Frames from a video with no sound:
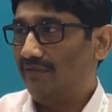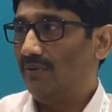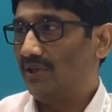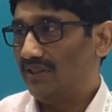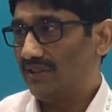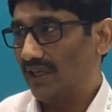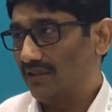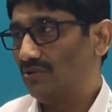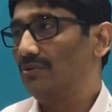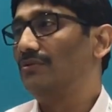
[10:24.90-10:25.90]
everybody
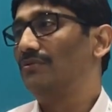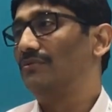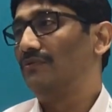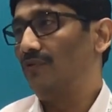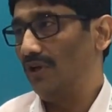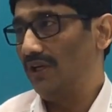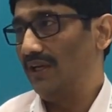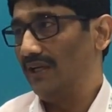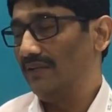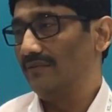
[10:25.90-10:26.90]
starts to fall in
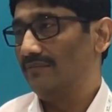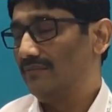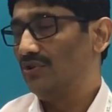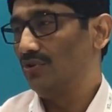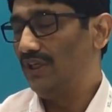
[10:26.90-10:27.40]
line. So